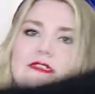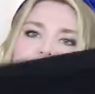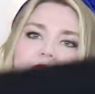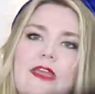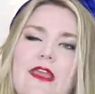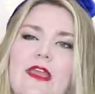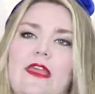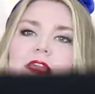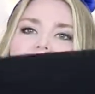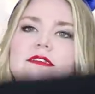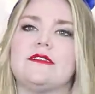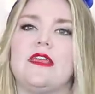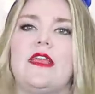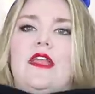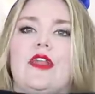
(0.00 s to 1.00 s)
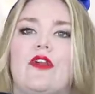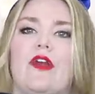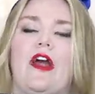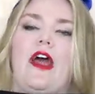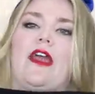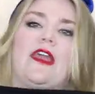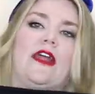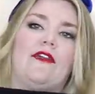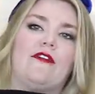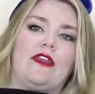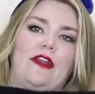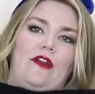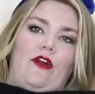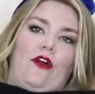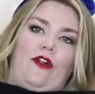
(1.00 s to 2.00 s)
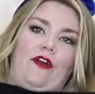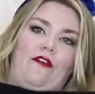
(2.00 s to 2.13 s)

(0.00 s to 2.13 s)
thing is incredible. I can't even get it all